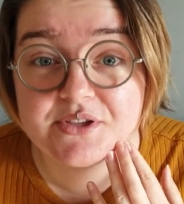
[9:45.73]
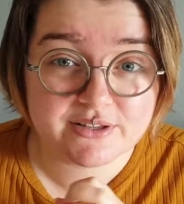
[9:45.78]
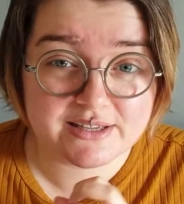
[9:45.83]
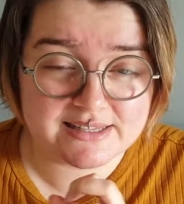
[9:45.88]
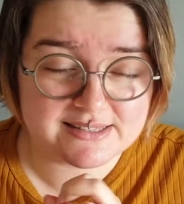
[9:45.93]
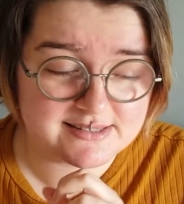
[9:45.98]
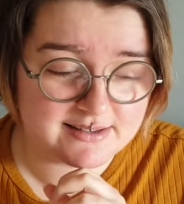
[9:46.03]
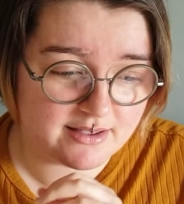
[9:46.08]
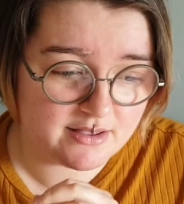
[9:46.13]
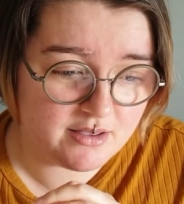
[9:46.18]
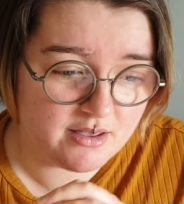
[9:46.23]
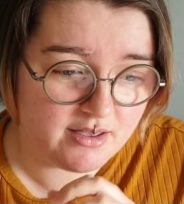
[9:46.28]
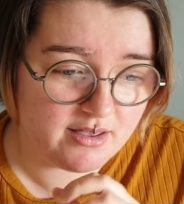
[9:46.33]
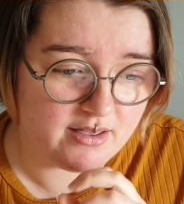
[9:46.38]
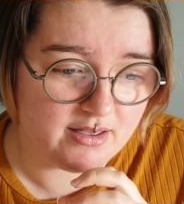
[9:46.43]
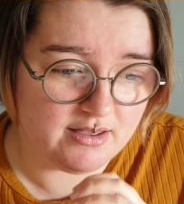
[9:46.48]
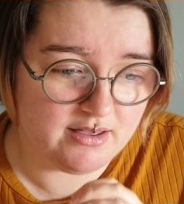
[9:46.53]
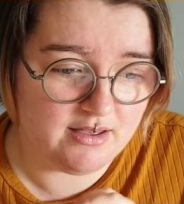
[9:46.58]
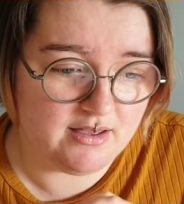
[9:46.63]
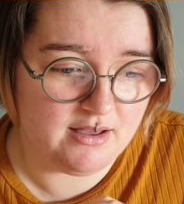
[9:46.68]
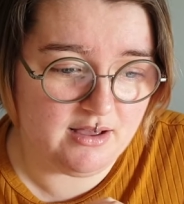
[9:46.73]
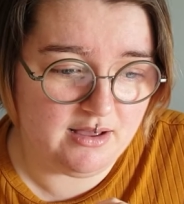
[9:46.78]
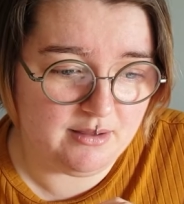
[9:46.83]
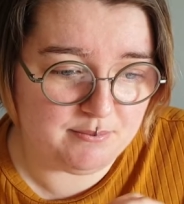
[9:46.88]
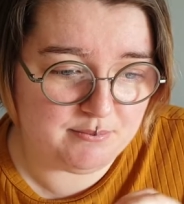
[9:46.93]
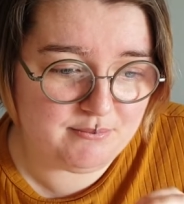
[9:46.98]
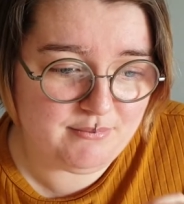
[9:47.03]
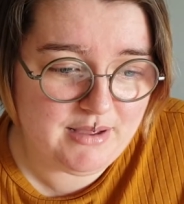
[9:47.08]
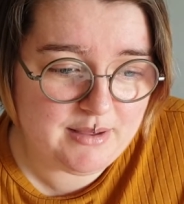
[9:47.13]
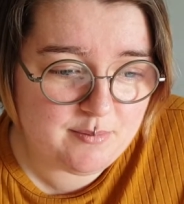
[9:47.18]
It's like a
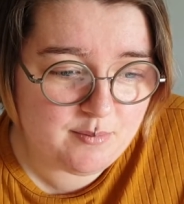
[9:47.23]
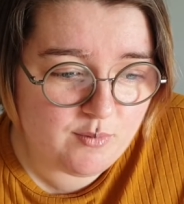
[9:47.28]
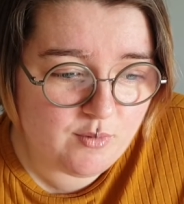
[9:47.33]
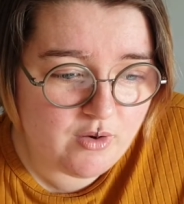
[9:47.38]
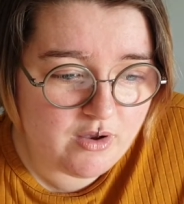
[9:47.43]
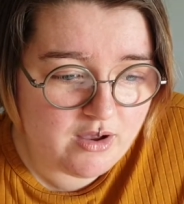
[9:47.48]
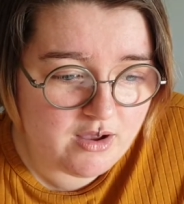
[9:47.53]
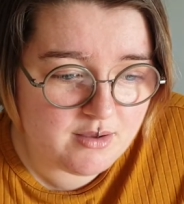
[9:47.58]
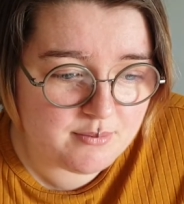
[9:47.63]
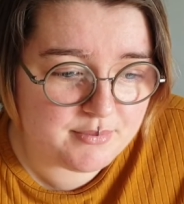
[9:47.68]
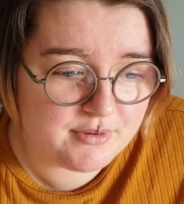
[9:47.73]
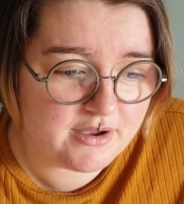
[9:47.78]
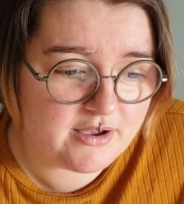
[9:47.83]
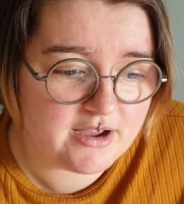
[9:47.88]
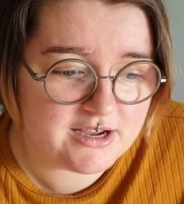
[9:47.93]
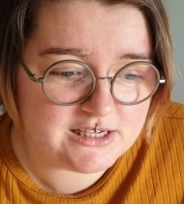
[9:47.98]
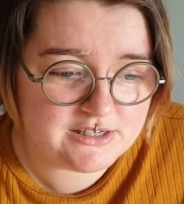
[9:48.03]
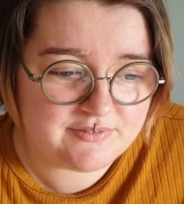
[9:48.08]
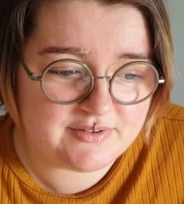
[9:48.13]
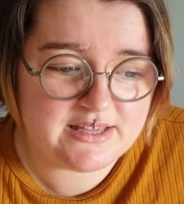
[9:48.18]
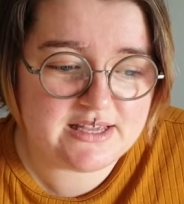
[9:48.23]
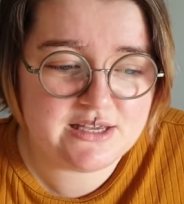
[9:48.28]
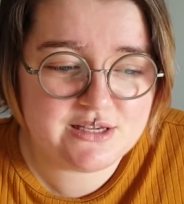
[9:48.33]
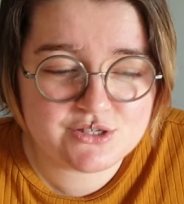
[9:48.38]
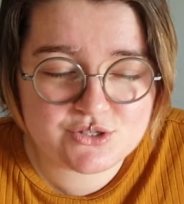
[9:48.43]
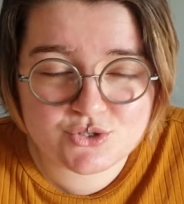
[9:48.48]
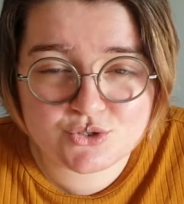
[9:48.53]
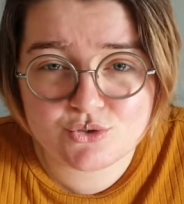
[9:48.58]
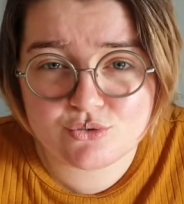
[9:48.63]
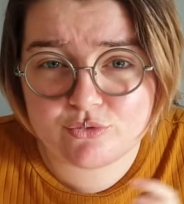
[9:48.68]
memoir, but kind of a
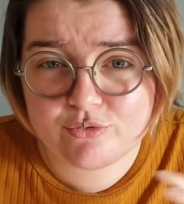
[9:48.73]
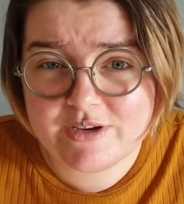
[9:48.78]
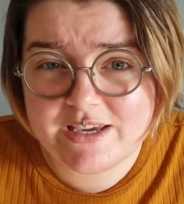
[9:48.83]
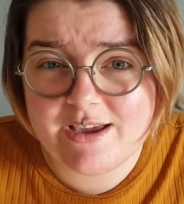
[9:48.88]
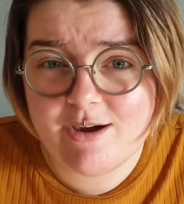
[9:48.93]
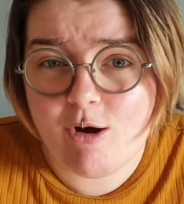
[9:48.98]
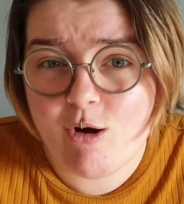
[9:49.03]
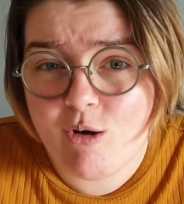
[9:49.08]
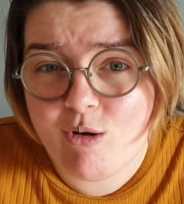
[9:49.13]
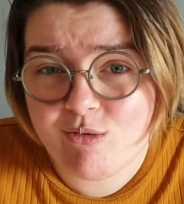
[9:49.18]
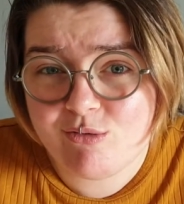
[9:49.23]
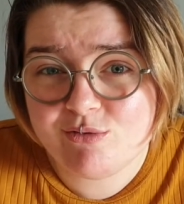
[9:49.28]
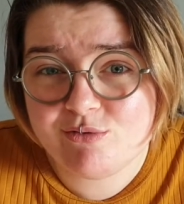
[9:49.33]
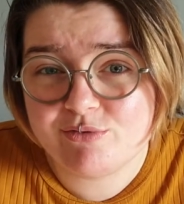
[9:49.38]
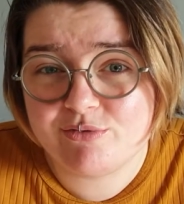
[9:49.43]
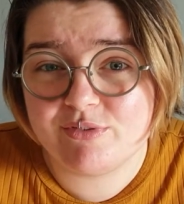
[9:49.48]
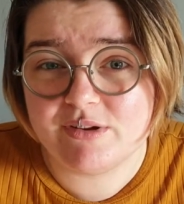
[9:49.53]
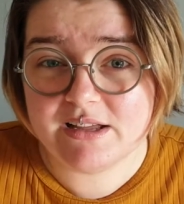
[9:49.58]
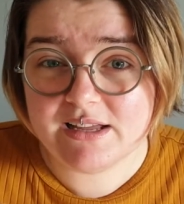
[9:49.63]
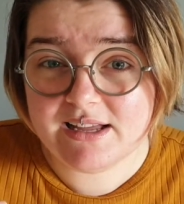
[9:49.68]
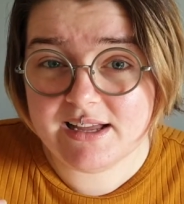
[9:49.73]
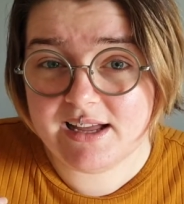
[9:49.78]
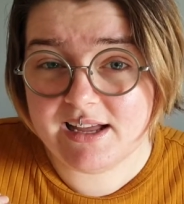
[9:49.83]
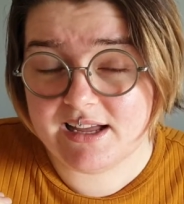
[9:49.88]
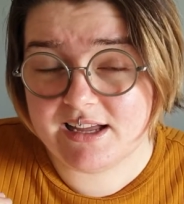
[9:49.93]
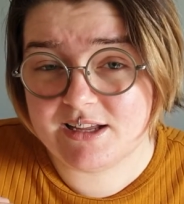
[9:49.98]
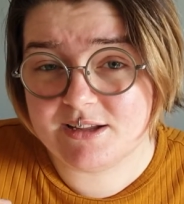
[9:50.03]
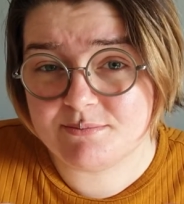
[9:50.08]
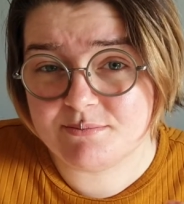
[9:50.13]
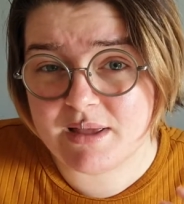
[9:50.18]
history of
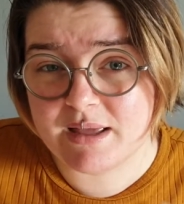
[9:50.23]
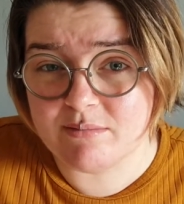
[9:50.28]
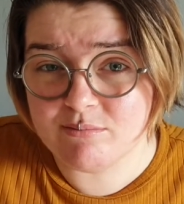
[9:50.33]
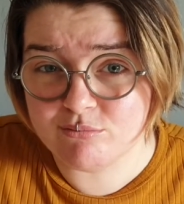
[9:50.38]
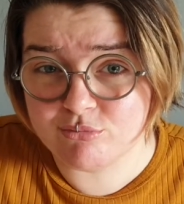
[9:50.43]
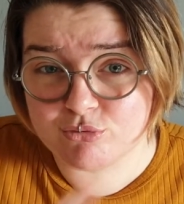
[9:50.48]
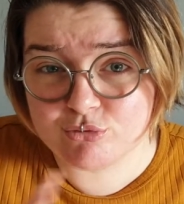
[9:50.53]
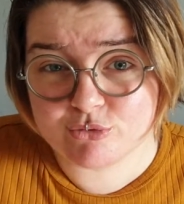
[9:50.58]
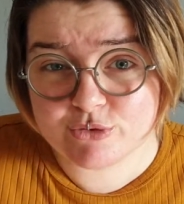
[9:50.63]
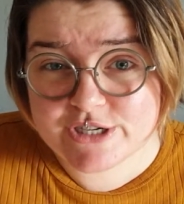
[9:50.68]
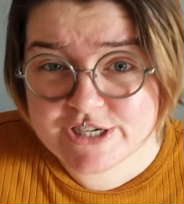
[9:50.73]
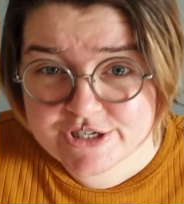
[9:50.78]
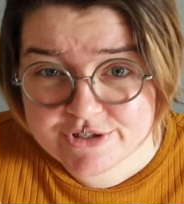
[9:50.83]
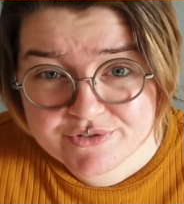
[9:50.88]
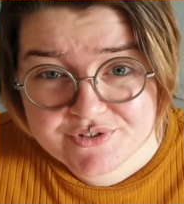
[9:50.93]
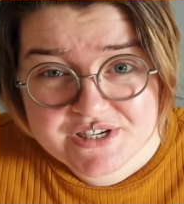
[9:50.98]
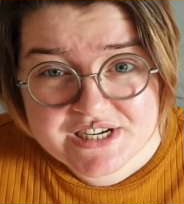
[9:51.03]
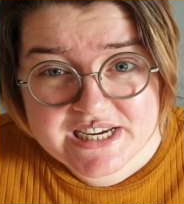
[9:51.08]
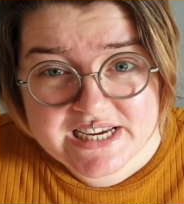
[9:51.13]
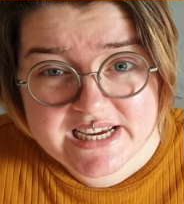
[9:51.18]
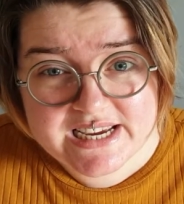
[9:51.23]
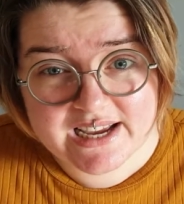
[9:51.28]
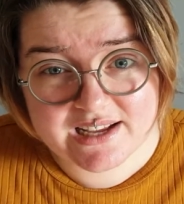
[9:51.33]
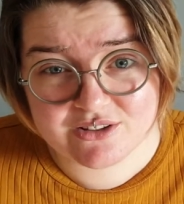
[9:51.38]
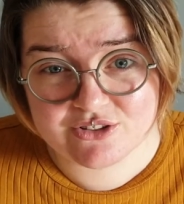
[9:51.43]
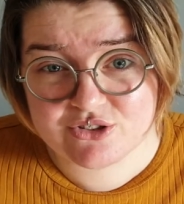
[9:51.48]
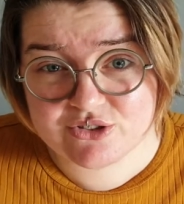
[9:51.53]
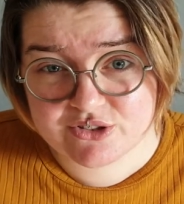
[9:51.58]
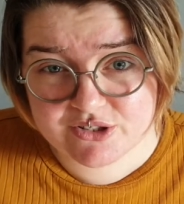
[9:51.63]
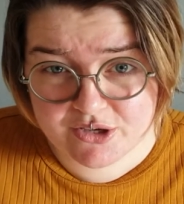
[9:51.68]
embroidery
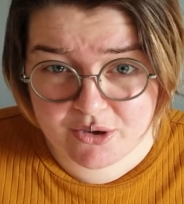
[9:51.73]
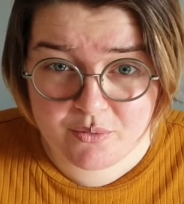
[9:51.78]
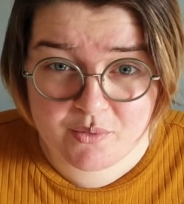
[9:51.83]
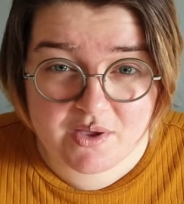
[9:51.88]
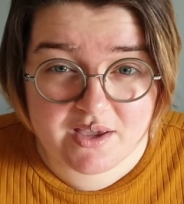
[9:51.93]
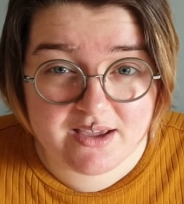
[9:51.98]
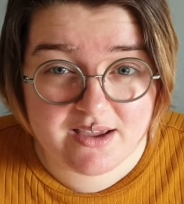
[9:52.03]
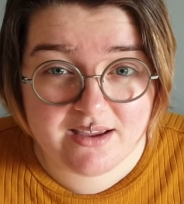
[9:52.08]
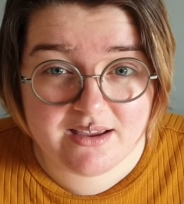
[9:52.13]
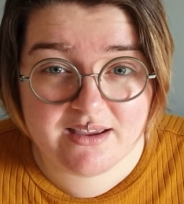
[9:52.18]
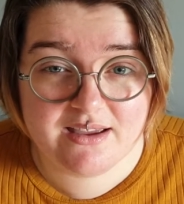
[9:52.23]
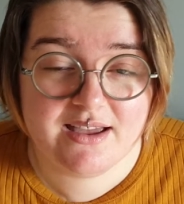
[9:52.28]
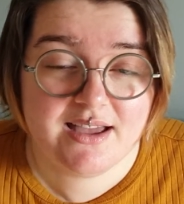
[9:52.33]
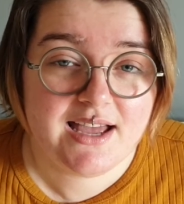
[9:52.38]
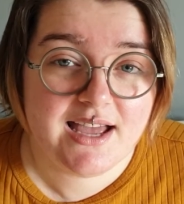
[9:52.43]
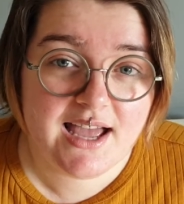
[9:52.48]
and sewing,